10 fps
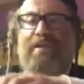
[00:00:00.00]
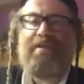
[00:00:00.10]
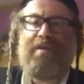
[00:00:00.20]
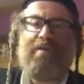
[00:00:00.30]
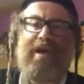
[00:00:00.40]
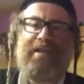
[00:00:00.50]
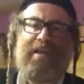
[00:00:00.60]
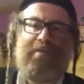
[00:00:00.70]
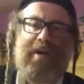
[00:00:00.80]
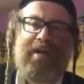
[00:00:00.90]
drink
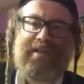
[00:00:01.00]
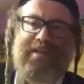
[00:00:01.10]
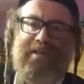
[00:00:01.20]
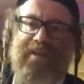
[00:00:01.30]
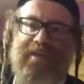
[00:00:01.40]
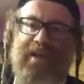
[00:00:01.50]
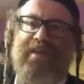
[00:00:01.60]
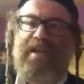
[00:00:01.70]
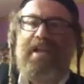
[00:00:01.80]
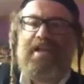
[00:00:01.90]
wine, wine and stuff like
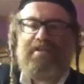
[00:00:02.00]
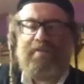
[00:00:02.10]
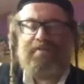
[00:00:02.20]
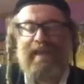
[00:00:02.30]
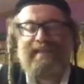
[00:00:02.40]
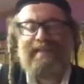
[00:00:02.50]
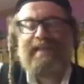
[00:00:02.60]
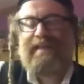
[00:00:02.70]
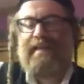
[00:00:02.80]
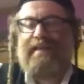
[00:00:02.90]
that. So
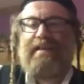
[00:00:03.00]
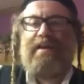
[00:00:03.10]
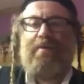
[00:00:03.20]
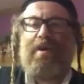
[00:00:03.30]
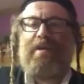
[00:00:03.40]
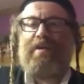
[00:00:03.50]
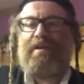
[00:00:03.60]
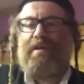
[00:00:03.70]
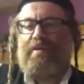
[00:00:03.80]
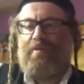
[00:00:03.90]
basically, what,
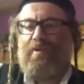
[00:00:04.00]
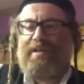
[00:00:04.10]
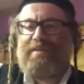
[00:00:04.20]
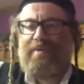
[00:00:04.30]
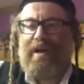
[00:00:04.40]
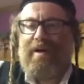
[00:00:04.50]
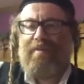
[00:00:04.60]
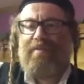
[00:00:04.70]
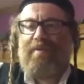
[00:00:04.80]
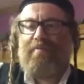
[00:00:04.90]
uh, what is the
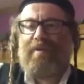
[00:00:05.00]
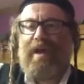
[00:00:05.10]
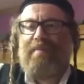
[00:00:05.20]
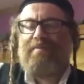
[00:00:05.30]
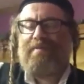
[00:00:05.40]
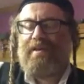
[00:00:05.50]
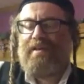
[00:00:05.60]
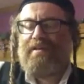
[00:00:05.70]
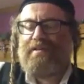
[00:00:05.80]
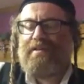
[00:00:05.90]
problem? The problem
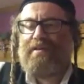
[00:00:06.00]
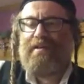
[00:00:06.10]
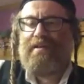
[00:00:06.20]
is